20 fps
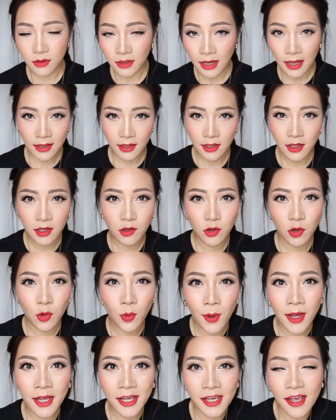like,
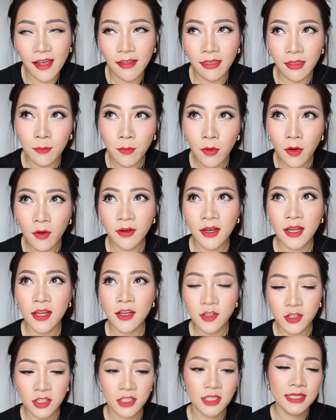quick in the
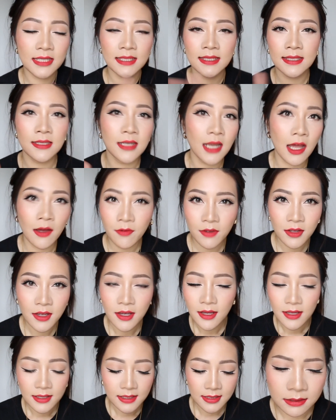morning, just slap
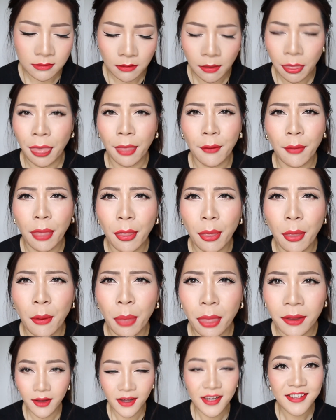
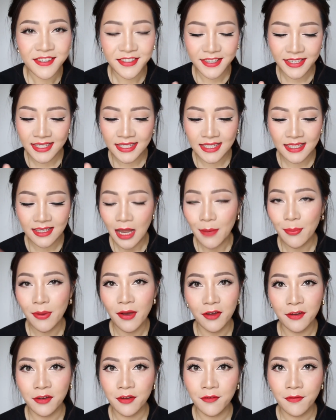
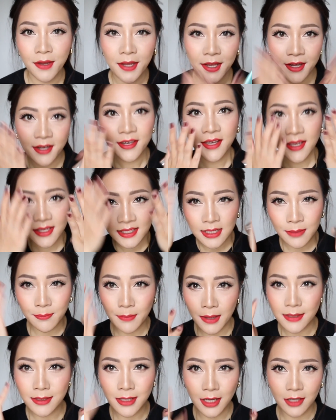it on your fingers and
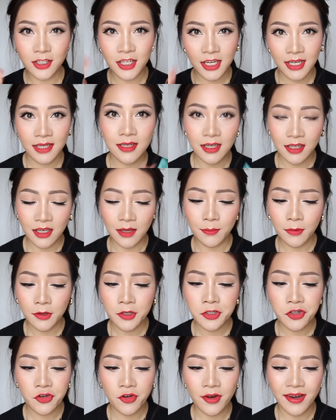massage it in like a
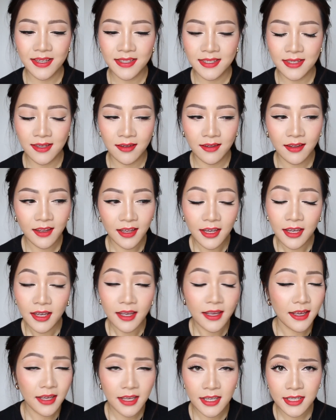moisturizer.
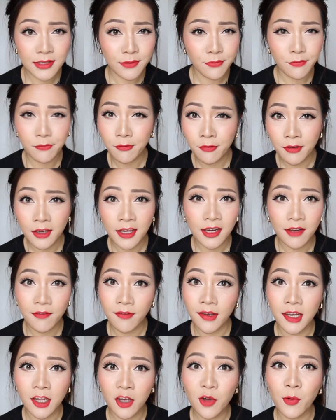It is really,
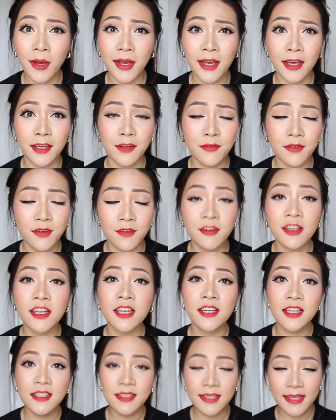really quick, and if you
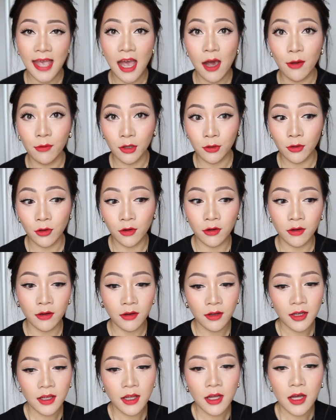really need to get out the
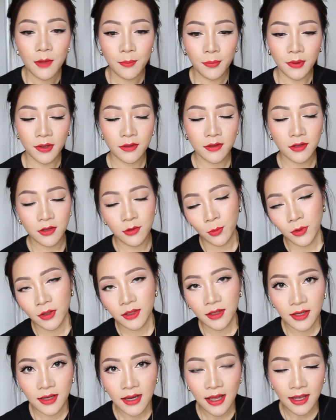door but you
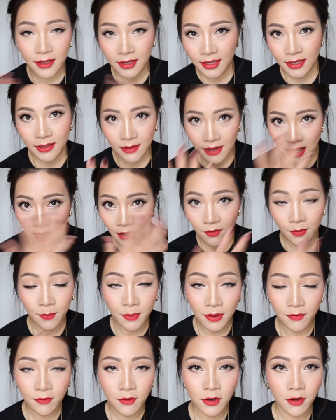want to like have a
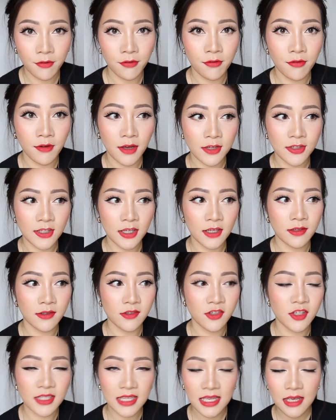bit of coverage
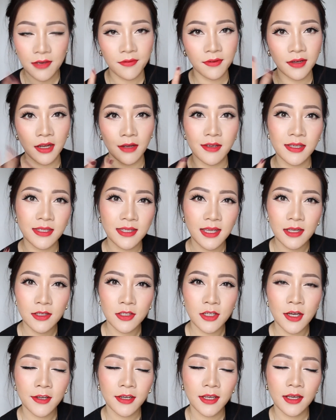and just even out your
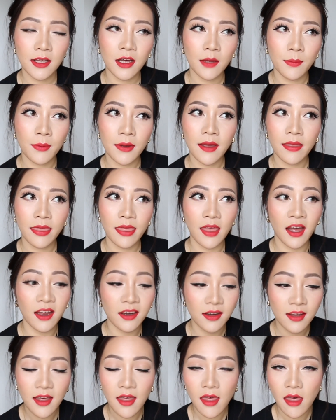skin tone a little bit,
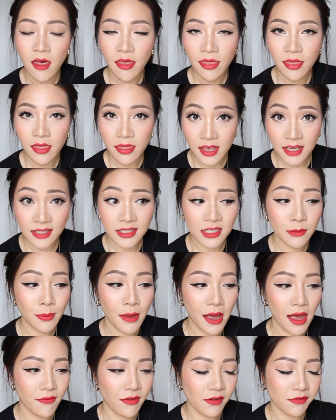then this is
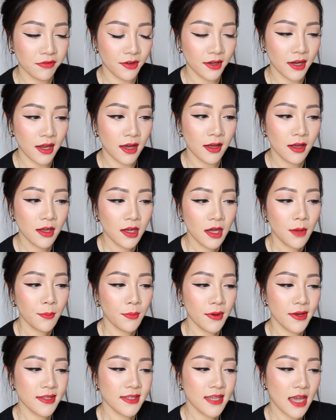perfect for that.
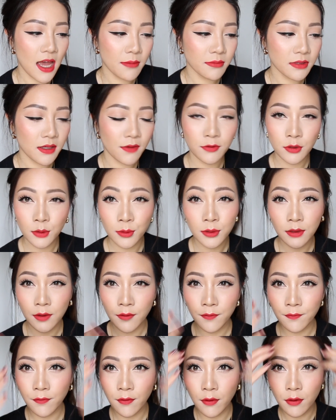But in terms of doing
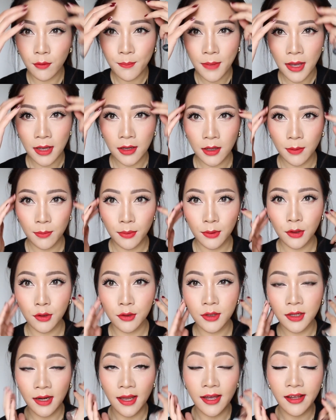a full makeup
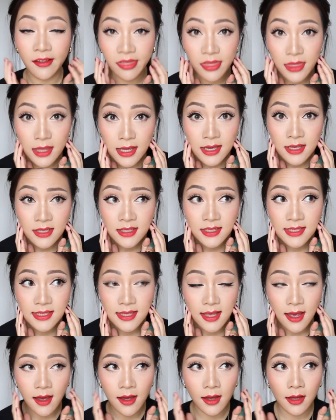look like
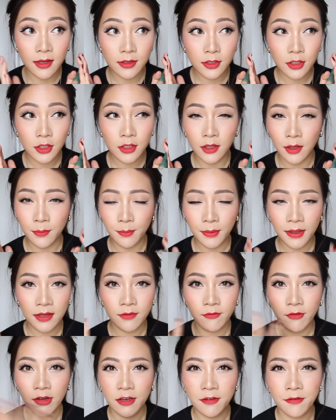this and, you know,
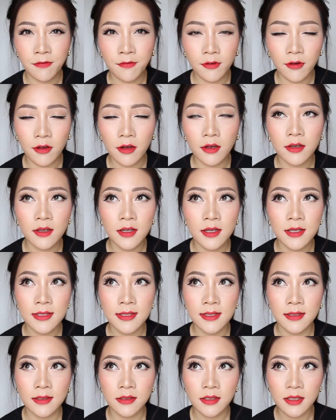being really
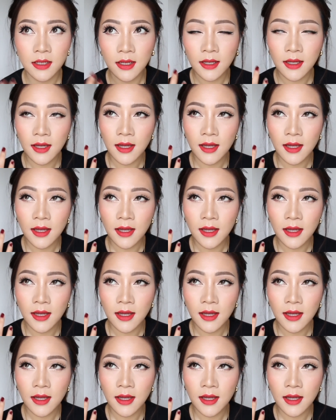flawless and